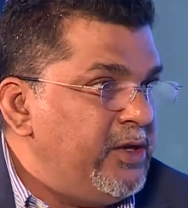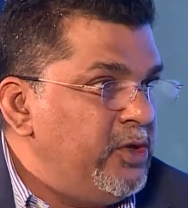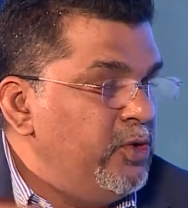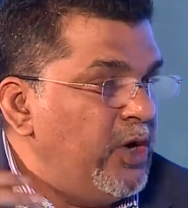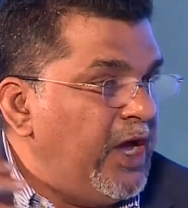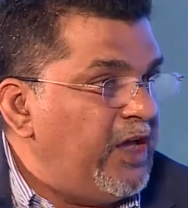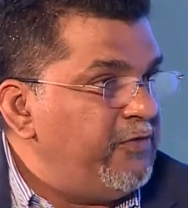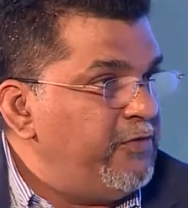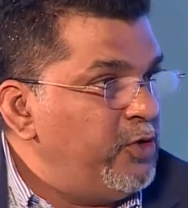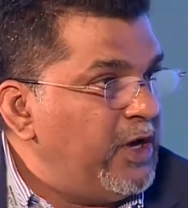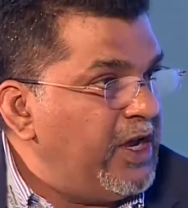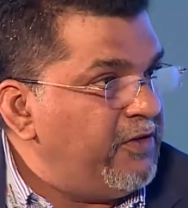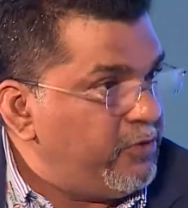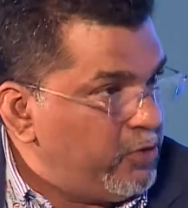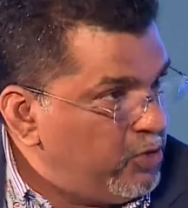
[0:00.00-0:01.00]
You have, you
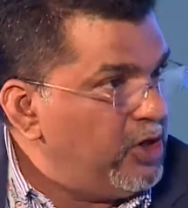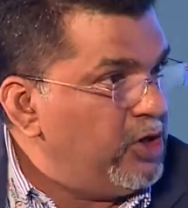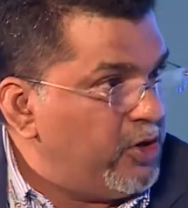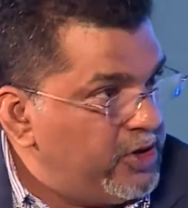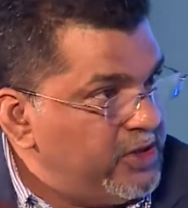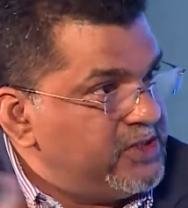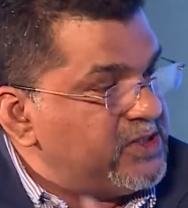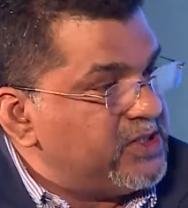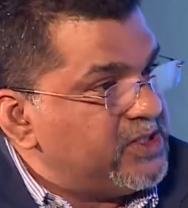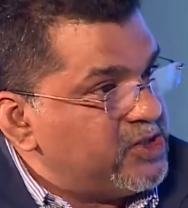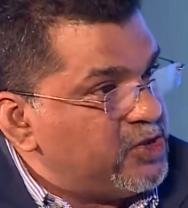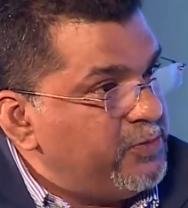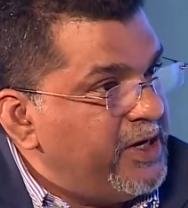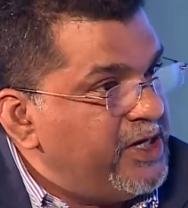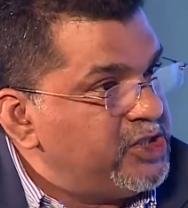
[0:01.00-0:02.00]
have rural audiences,
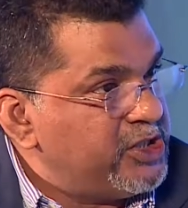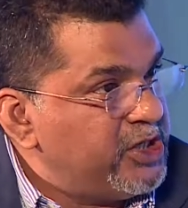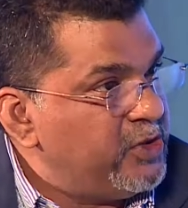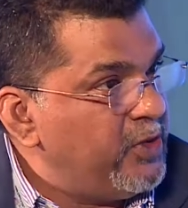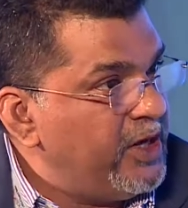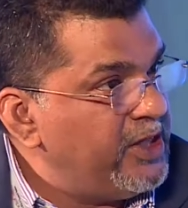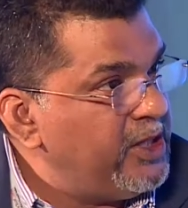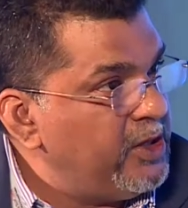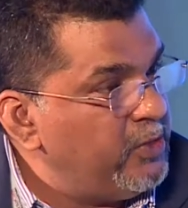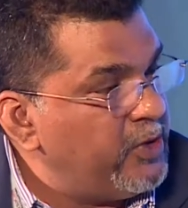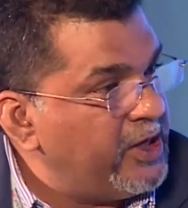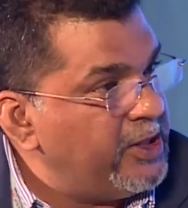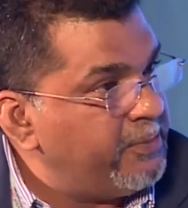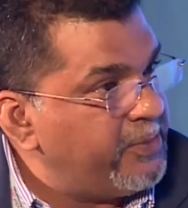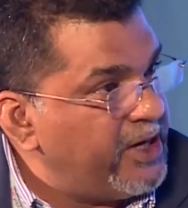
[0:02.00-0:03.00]
as you mentioned, where the,
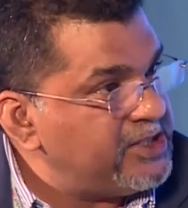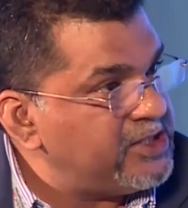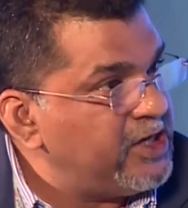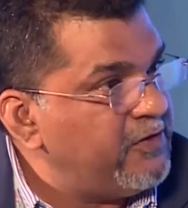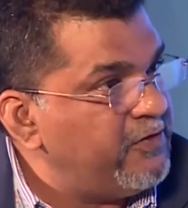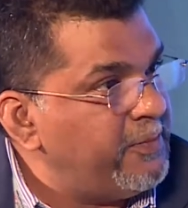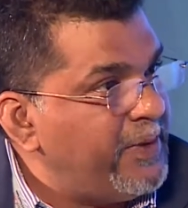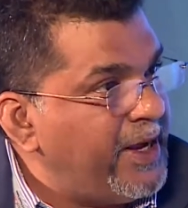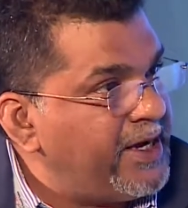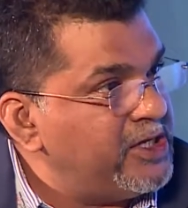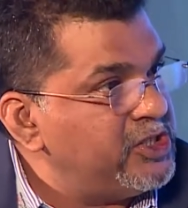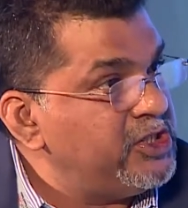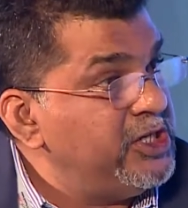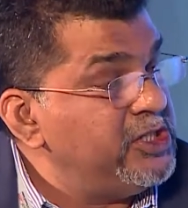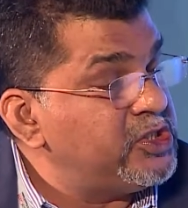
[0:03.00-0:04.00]
where the pricing of a
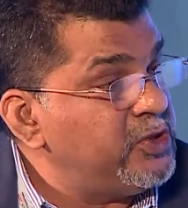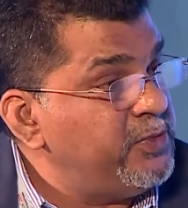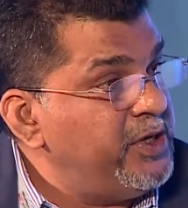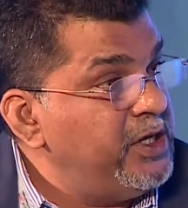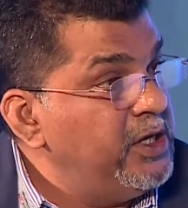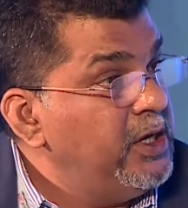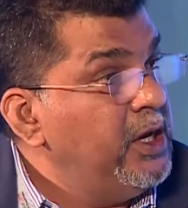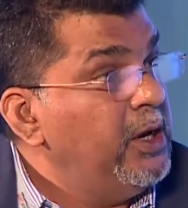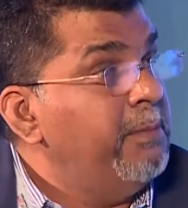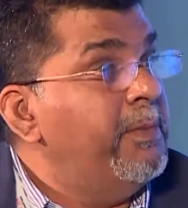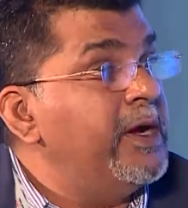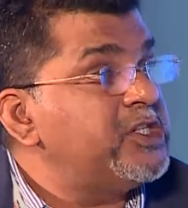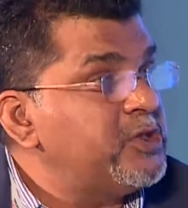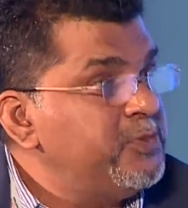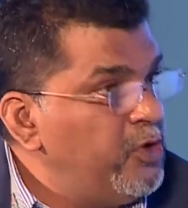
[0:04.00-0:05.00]
package needs to be
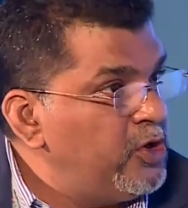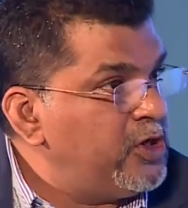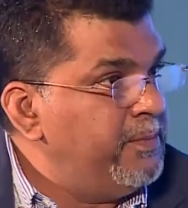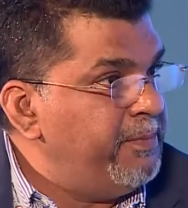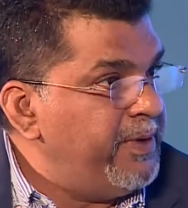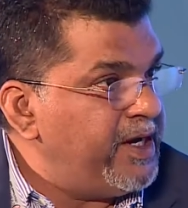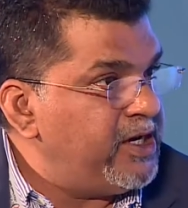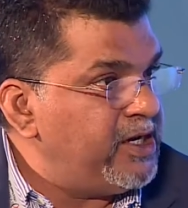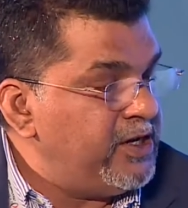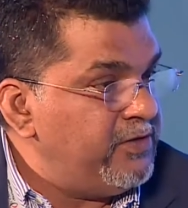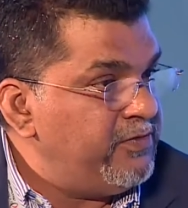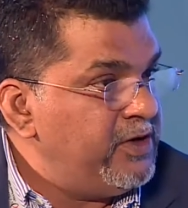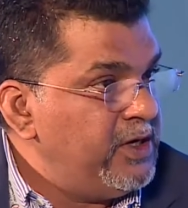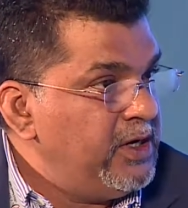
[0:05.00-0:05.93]
much more competitive